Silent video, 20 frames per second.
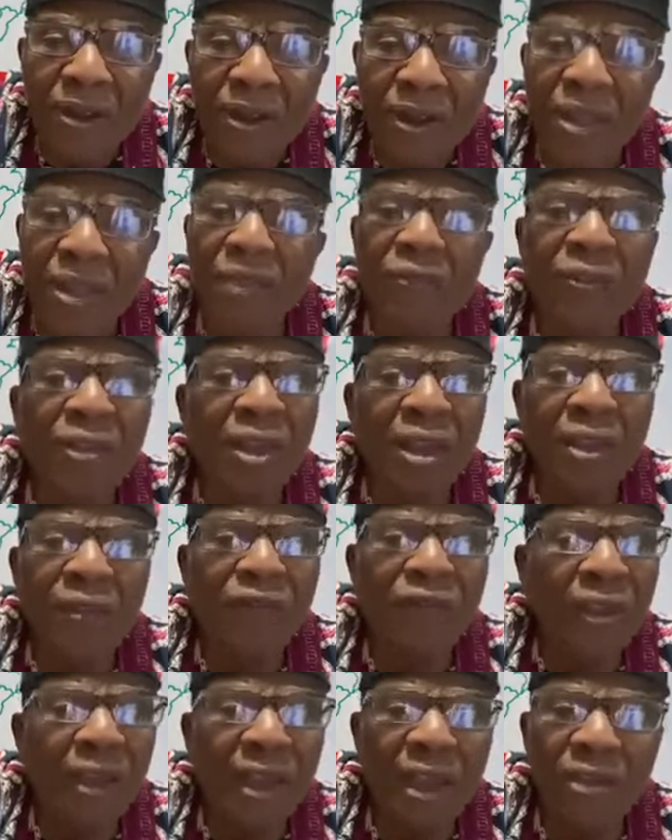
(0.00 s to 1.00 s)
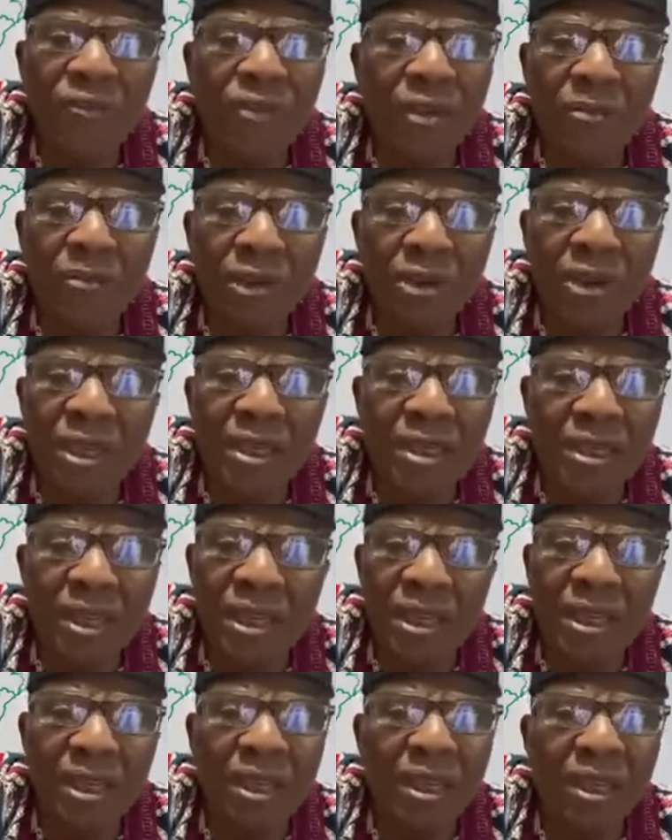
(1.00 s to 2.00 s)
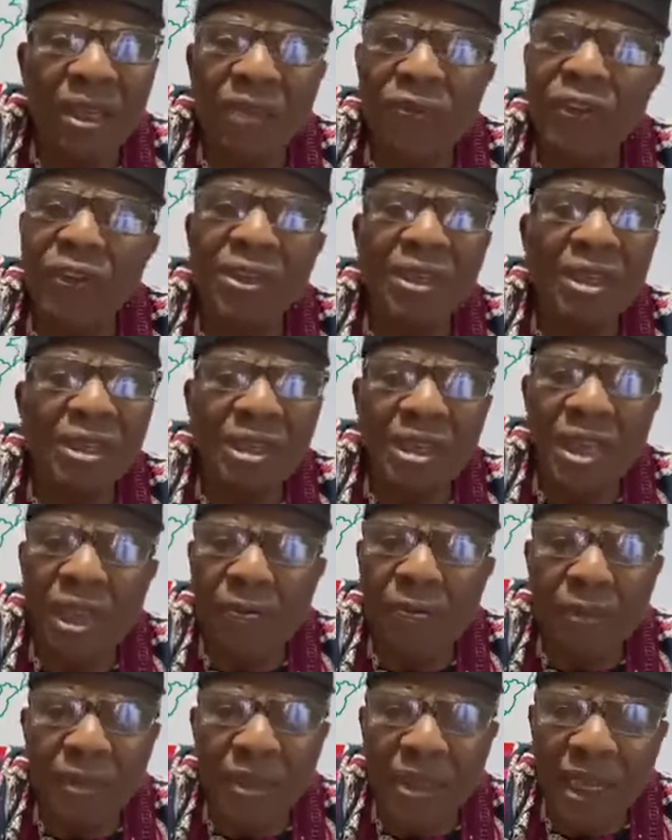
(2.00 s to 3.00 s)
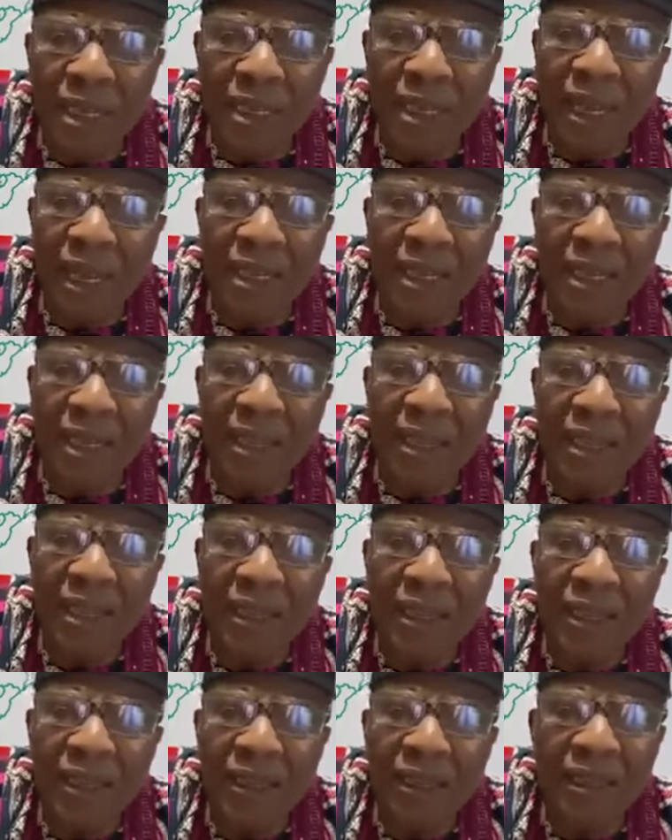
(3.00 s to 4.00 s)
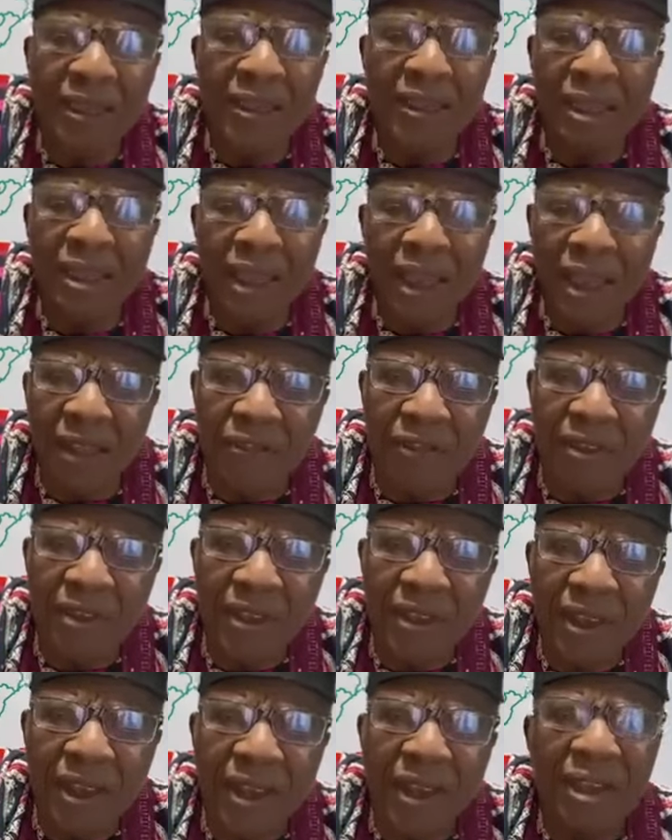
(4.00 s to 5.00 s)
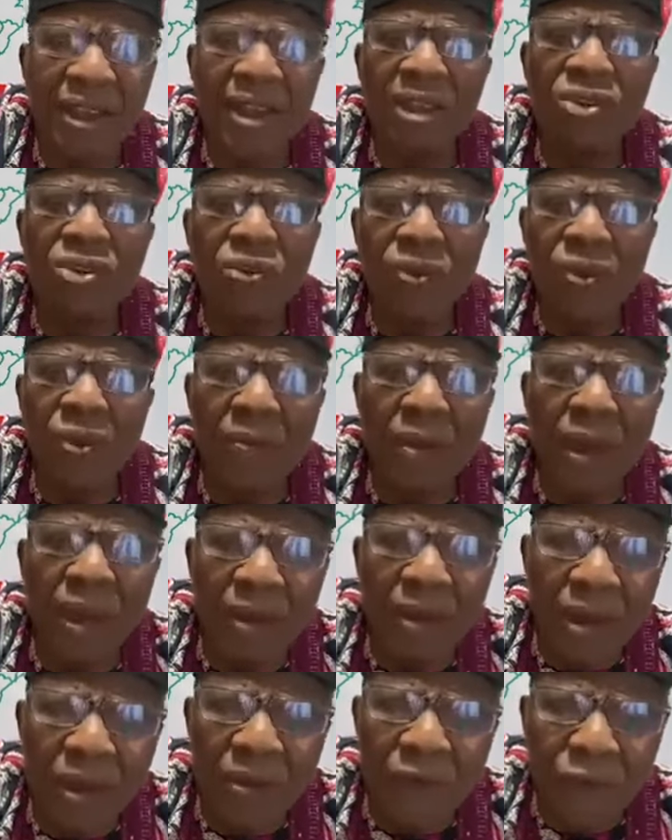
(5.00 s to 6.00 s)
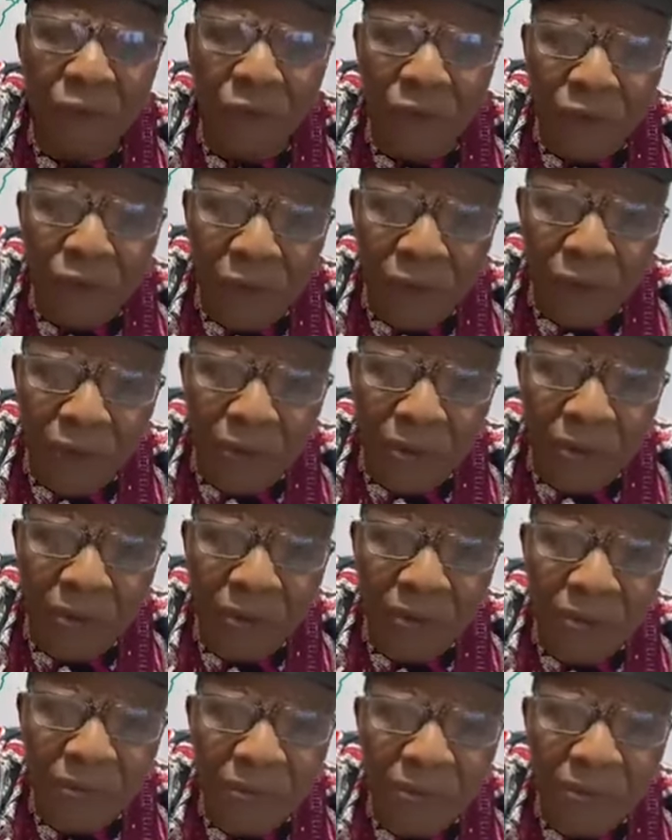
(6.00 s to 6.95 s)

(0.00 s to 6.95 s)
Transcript: Even if everybody is killed, if it is 10% that is left, they should come and vote for you